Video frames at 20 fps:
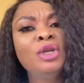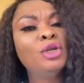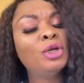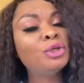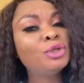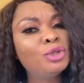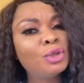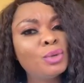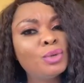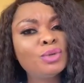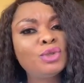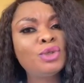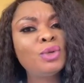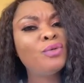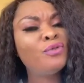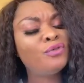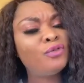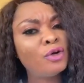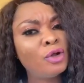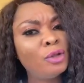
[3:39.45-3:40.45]
not those
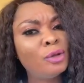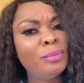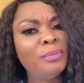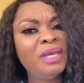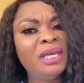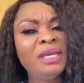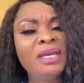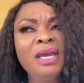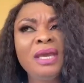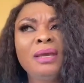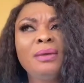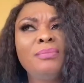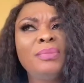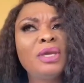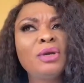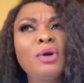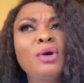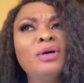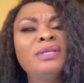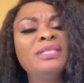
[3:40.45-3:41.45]
who follow me
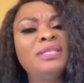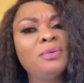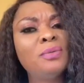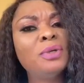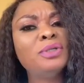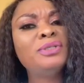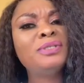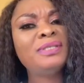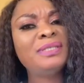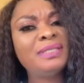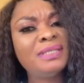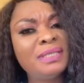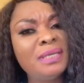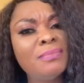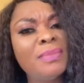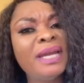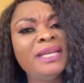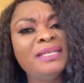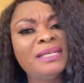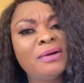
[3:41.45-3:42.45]
because they want to
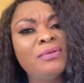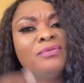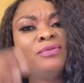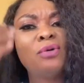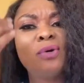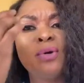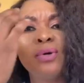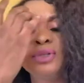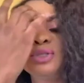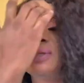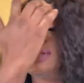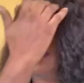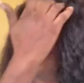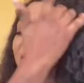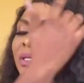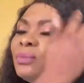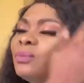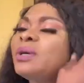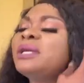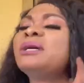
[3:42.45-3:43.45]
see my downfall or to
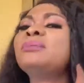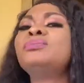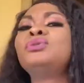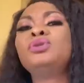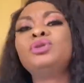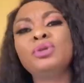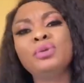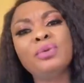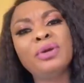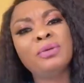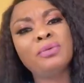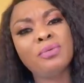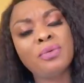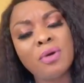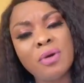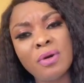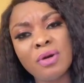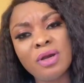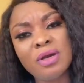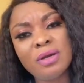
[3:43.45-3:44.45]
see what I'm doing
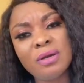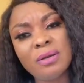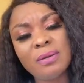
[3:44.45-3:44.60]
wrong.